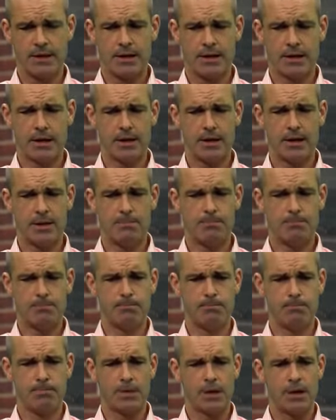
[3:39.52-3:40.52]

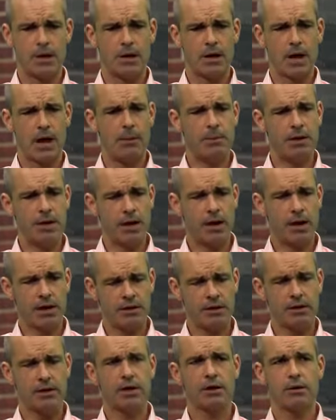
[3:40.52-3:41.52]
on. I mean, I
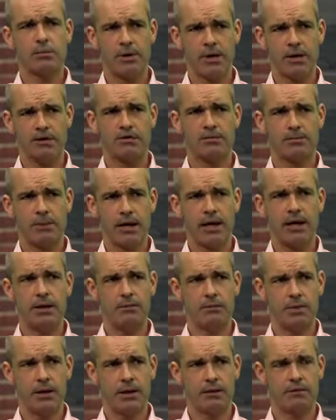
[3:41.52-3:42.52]
think it can be
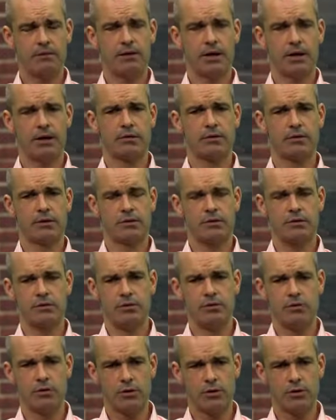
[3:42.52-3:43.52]
explained by the fact that
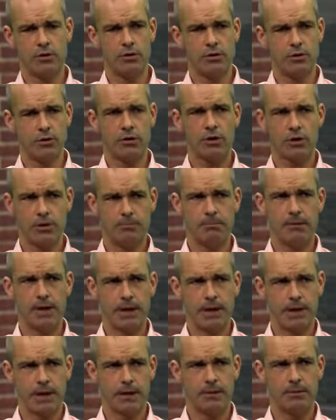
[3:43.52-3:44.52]
you can look at
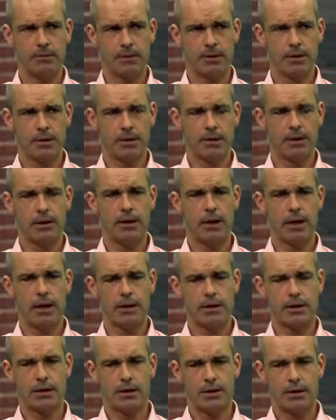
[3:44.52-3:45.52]
money
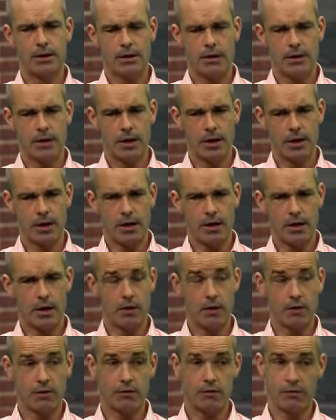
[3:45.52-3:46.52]
like a
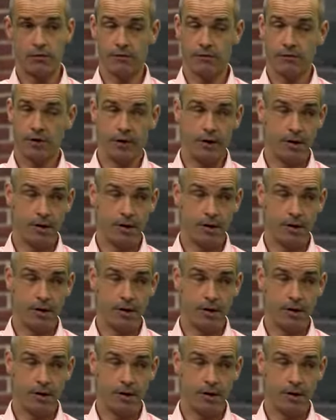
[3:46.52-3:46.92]
lot of